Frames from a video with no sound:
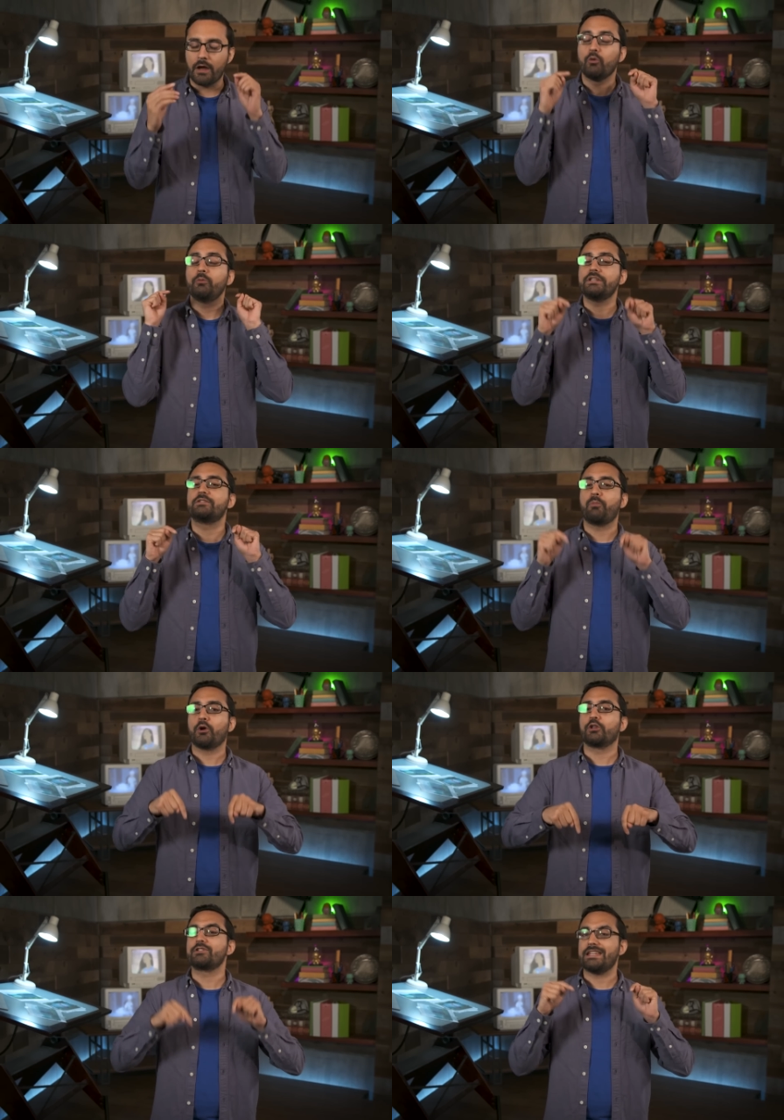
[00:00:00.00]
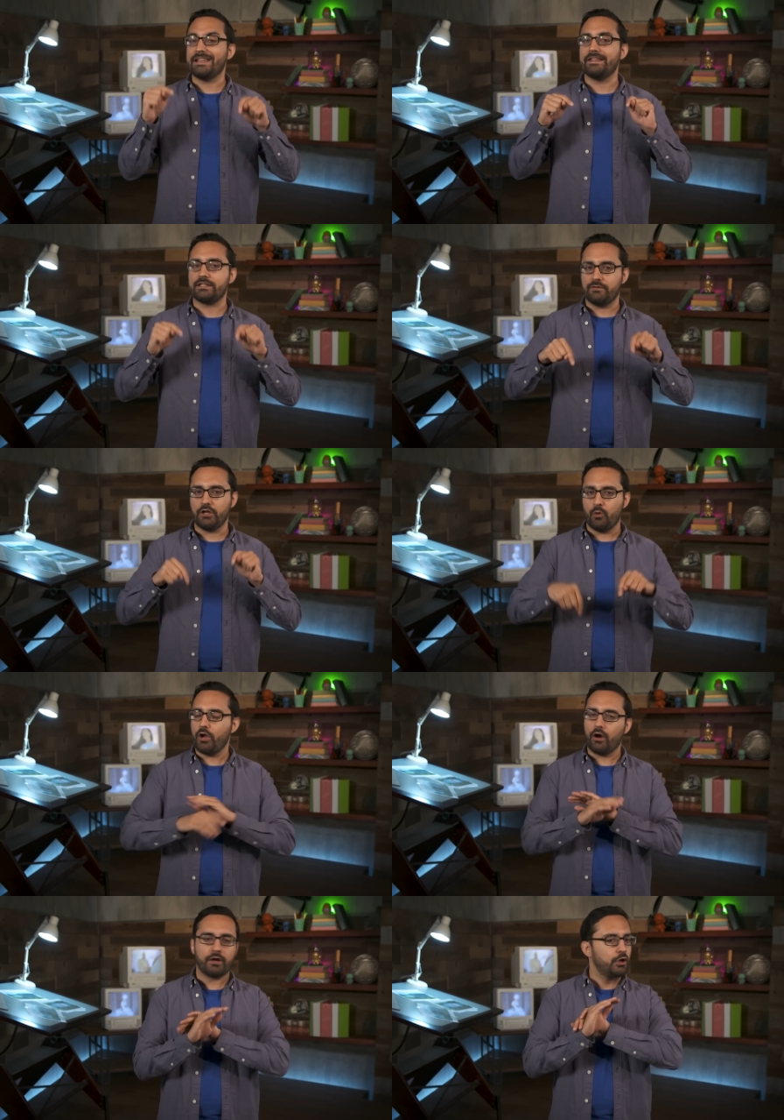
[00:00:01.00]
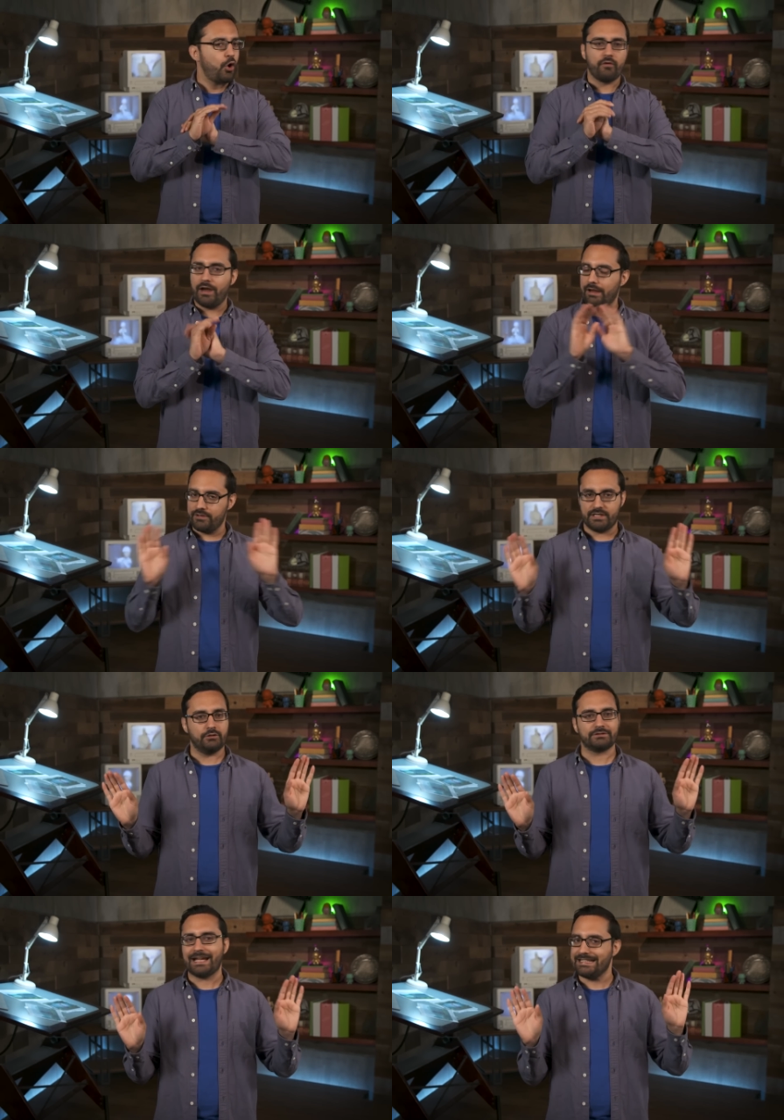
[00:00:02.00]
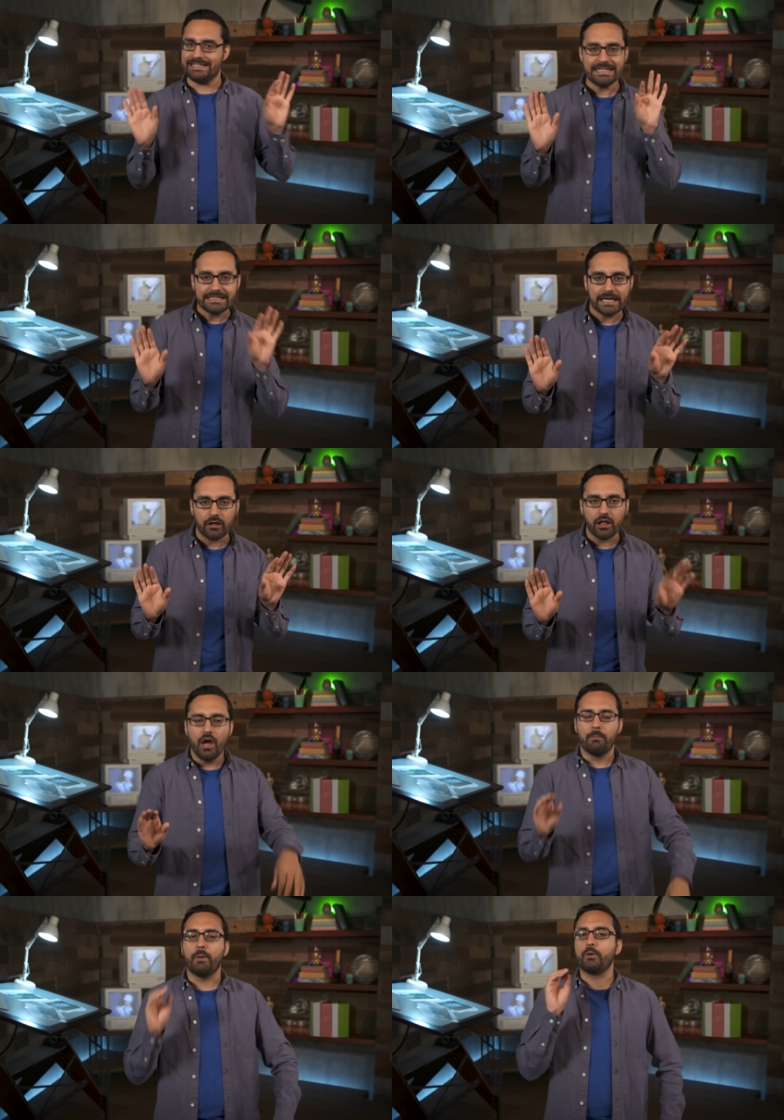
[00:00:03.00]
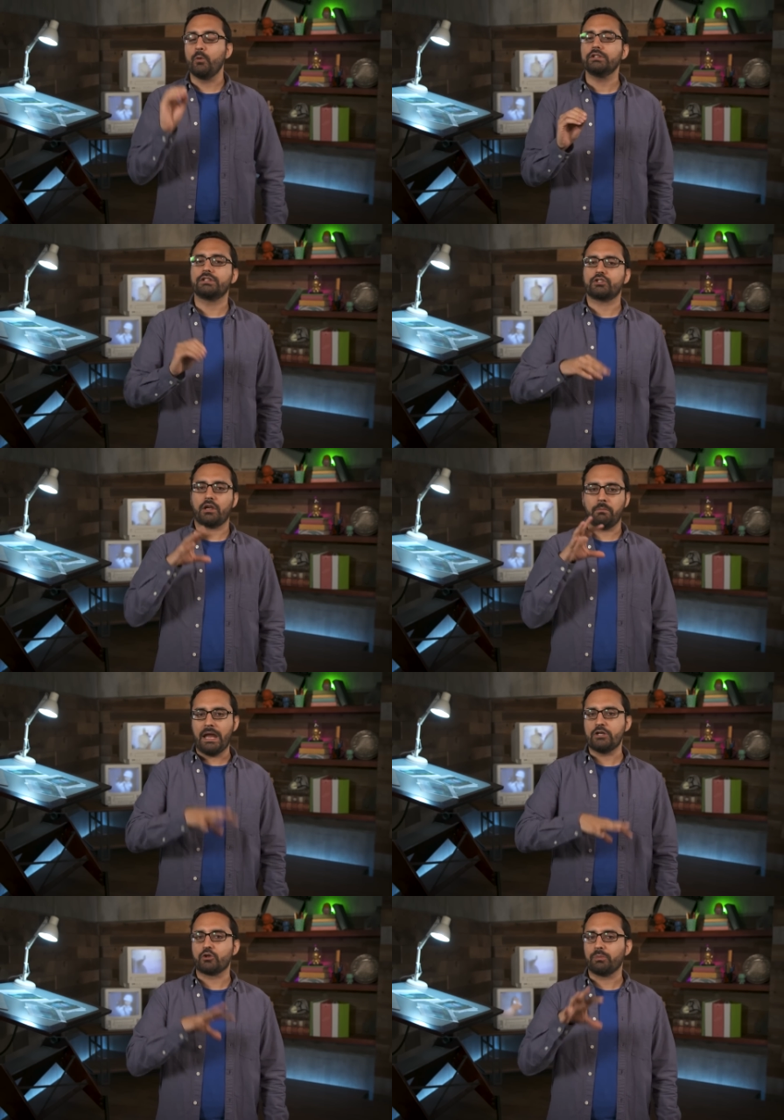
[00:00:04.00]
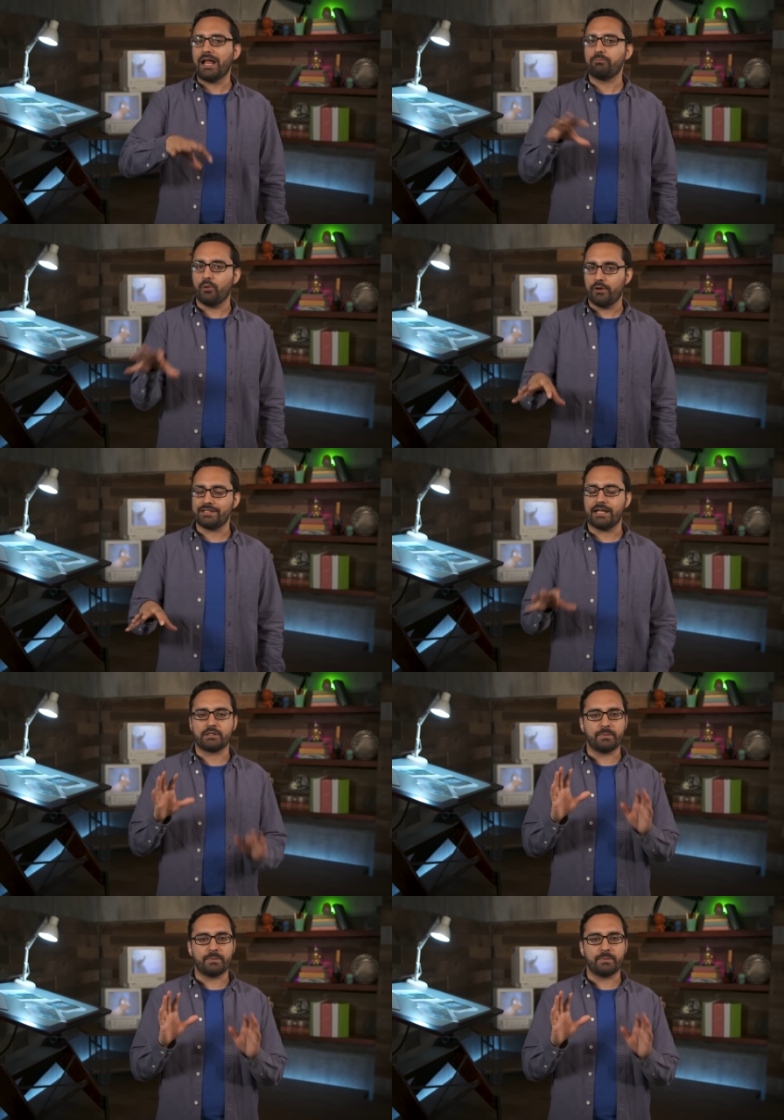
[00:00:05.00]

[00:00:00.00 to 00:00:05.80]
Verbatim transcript: there will be spoilers in this video. We aren't going to go over every single tiny detail, but we will touch on major plot points and